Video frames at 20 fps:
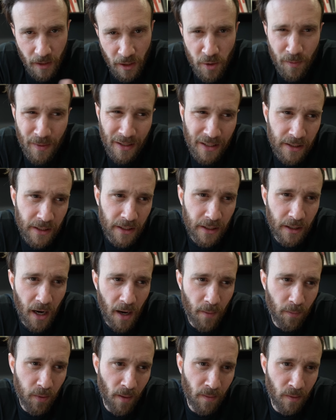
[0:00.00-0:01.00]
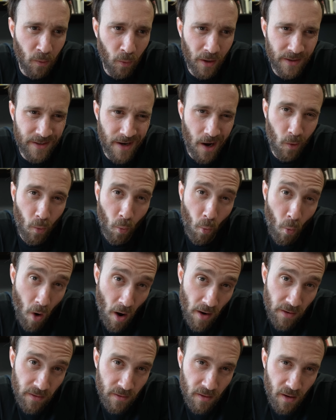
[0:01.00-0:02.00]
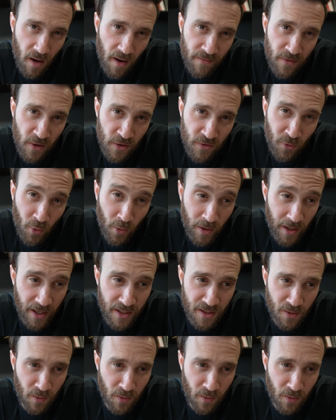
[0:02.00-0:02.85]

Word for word: Now, to be clear, I probably worked out one of those four days.